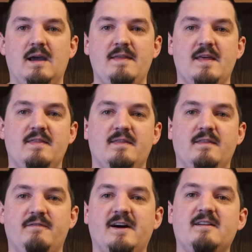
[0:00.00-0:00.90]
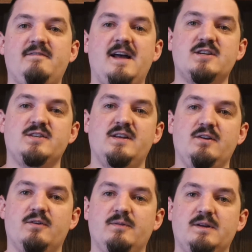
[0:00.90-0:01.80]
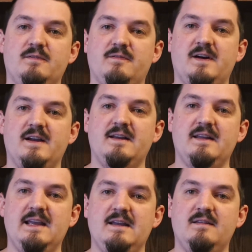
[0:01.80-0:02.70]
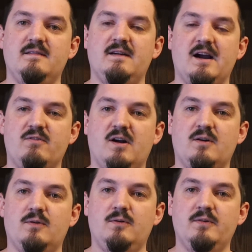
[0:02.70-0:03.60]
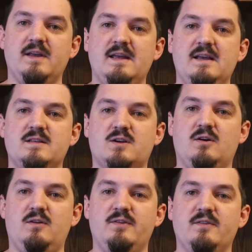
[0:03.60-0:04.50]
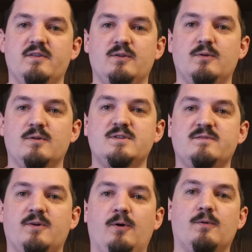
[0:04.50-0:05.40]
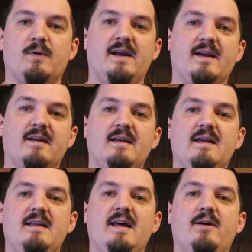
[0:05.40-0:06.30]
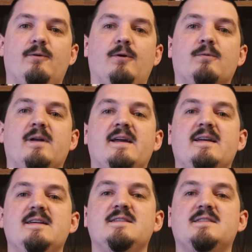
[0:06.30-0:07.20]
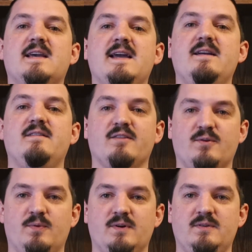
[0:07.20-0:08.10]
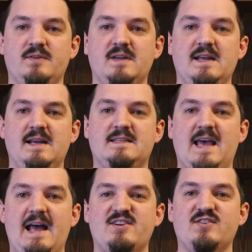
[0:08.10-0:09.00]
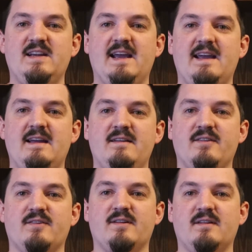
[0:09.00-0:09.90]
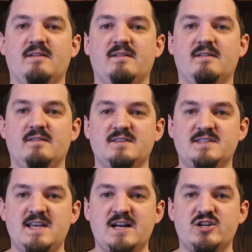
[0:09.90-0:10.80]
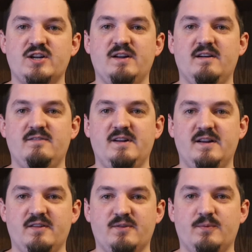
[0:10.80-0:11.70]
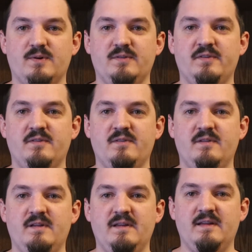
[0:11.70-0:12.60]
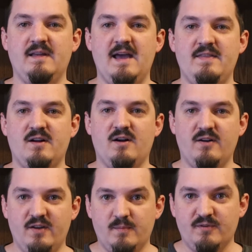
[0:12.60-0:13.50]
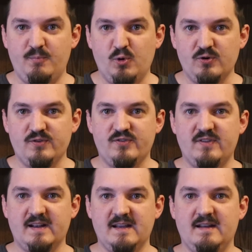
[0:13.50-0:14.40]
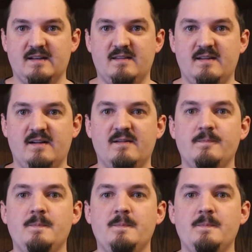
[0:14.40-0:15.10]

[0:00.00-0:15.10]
And then the final faction that you're going to find in Iron Rock Hold is called the Lords of Olrang. Now, Olrang is another world. It's actually another section of another world, and there are a number of portals that connect there.